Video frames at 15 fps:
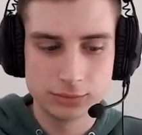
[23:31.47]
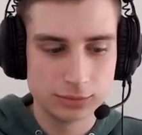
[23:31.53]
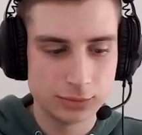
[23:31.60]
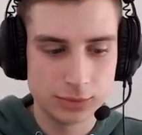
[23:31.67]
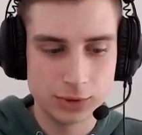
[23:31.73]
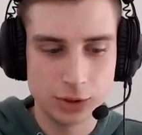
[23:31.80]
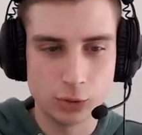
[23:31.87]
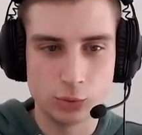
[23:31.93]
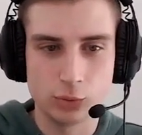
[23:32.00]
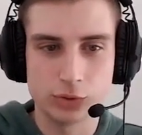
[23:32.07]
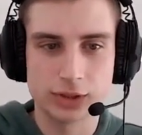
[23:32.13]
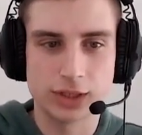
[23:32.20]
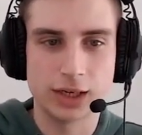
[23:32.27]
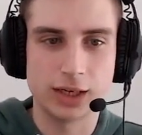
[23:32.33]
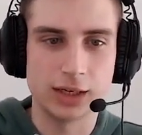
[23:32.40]
you
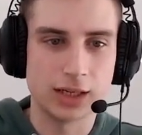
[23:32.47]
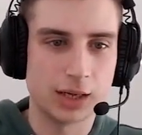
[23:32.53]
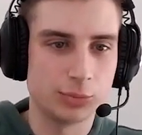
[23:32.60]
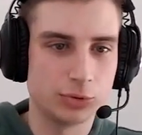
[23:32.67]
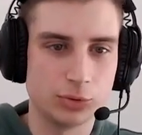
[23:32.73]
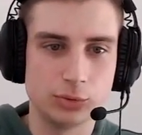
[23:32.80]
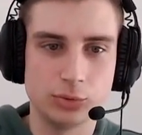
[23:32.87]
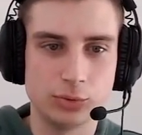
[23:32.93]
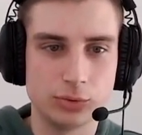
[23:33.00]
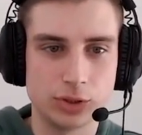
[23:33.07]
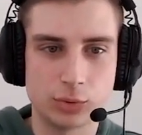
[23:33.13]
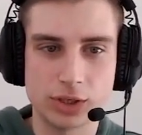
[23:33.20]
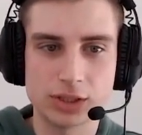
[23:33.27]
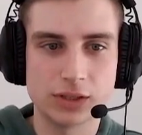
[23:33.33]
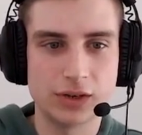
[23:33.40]
scale it up to the
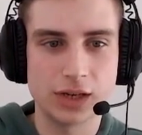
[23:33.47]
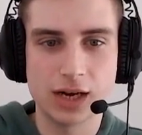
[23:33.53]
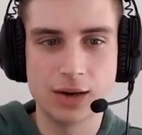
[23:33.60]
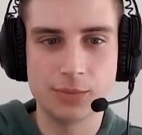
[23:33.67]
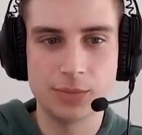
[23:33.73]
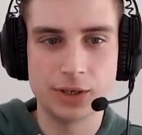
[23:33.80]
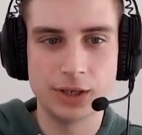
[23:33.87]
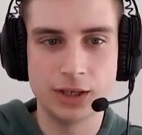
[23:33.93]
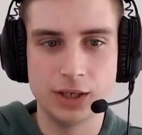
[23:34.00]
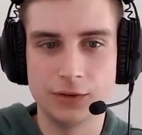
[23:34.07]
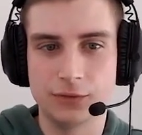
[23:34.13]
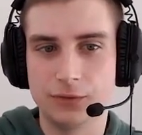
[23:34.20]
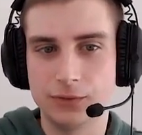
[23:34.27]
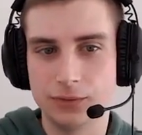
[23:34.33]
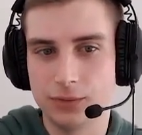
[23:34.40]
rest of the company.
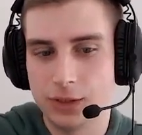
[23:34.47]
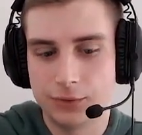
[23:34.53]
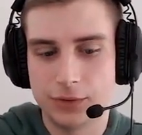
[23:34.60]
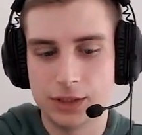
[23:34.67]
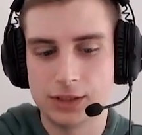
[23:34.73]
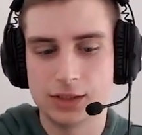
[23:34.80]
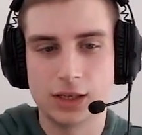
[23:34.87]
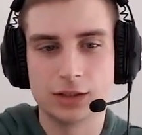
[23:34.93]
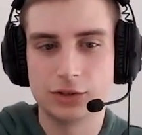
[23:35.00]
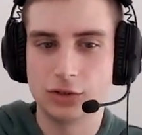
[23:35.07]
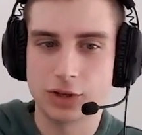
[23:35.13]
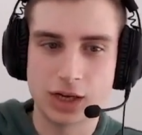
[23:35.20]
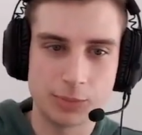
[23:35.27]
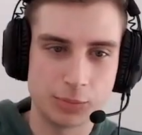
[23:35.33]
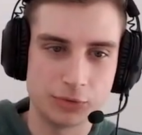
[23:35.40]
If it's not
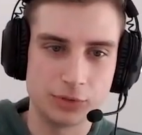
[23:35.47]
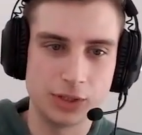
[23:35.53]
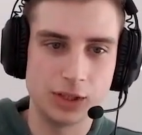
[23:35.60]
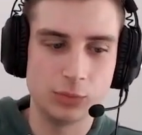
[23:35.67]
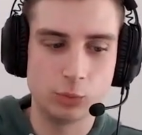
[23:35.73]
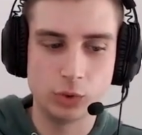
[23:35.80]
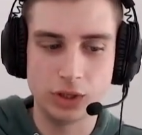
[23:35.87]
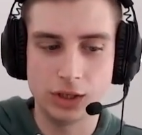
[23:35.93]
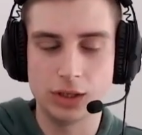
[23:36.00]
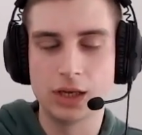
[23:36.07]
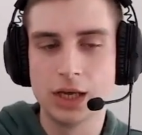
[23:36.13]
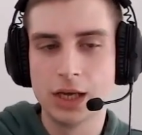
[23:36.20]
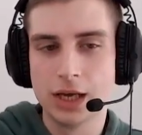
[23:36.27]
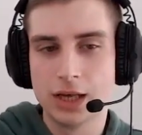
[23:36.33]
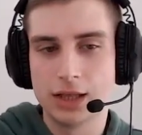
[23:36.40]
your cup of tea, we
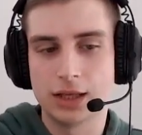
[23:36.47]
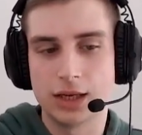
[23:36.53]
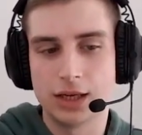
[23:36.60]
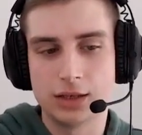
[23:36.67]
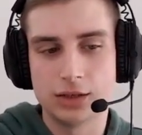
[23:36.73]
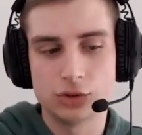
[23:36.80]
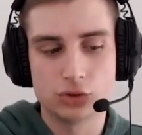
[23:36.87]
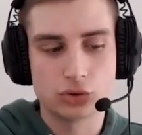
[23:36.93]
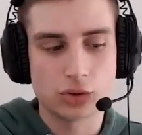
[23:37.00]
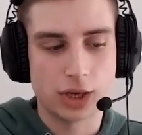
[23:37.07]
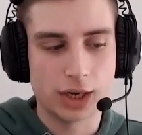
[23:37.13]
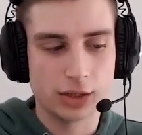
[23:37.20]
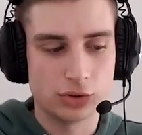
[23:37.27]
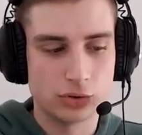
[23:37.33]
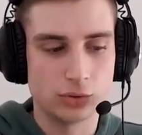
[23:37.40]
then
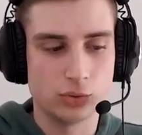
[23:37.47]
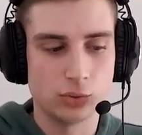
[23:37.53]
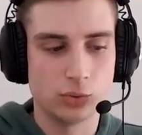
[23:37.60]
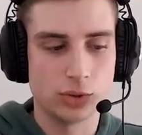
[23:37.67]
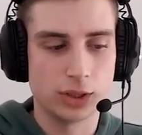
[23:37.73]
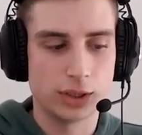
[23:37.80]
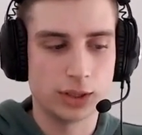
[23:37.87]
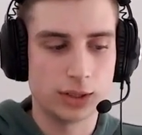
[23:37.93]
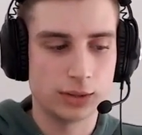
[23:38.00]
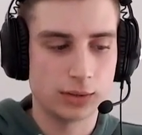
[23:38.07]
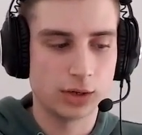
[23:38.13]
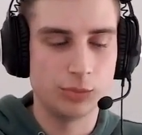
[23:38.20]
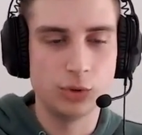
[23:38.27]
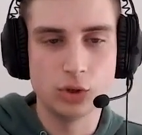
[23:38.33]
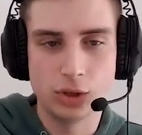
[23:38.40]
try to
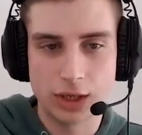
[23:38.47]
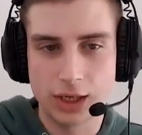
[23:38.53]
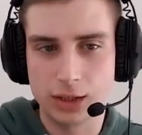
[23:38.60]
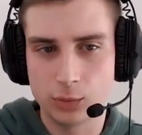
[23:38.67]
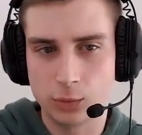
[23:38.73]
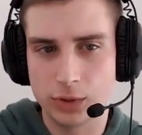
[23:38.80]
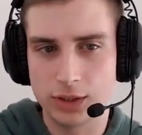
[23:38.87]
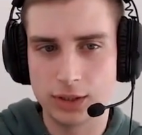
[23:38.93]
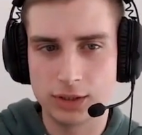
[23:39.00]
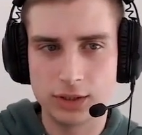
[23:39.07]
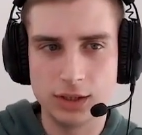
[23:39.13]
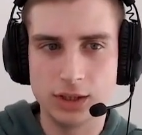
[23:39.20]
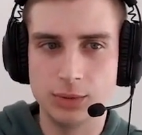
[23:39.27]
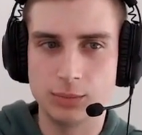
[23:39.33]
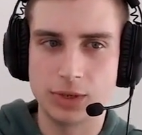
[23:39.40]
communicate with the
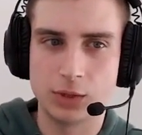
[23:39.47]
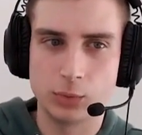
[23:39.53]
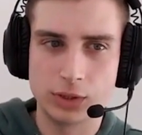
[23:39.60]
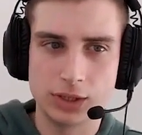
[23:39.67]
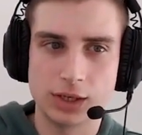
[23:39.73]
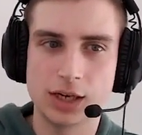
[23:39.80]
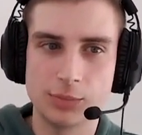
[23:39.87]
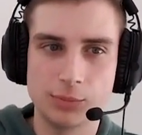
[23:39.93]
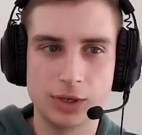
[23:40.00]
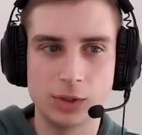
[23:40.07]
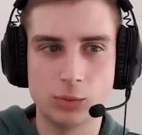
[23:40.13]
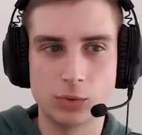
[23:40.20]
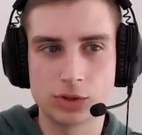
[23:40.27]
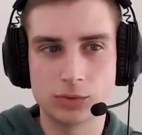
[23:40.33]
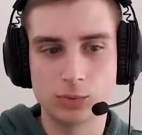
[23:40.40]
team and with the company
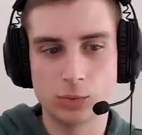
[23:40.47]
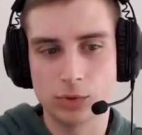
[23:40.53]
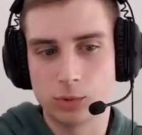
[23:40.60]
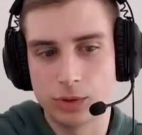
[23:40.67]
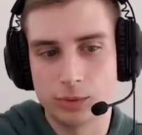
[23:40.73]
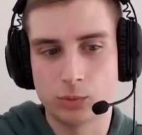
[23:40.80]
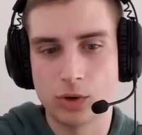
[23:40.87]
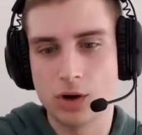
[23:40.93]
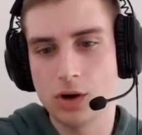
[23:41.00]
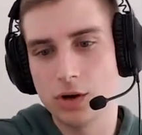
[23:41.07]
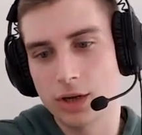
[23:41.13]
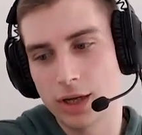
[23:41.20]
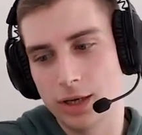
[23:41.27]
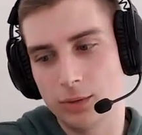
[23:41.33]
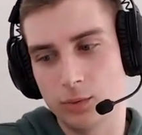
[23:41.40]
what went
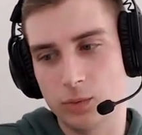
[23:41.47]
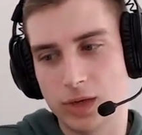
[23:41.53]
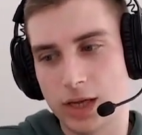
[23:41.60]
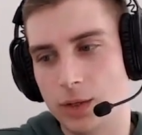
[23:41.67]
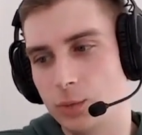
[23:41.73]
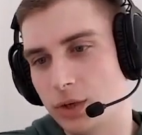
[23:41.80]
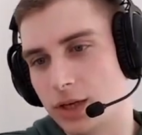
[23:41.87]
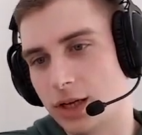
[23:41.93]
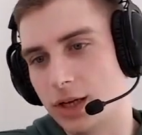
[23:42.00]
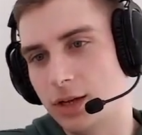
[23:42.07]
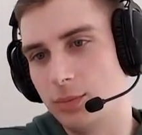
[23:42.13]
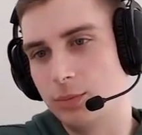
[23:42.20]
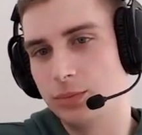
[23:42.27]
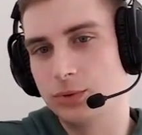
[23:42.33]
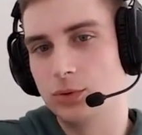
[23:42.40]
wrong and can we
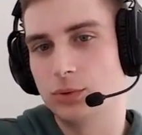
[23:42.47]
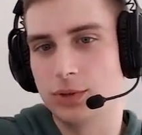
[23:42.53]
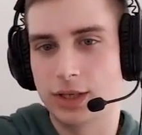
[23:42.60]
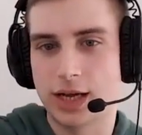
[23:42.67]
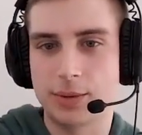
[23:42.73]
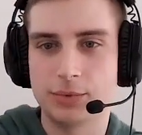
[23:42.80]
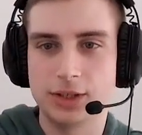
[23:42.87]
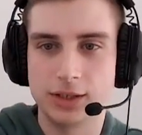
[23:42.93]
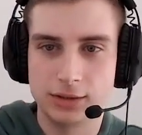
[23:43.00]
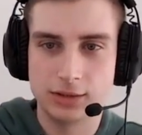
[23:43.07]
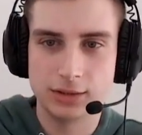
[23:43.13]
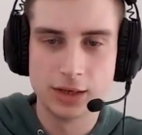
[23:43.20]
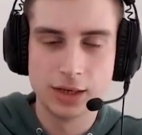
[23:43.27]
help to adapt it.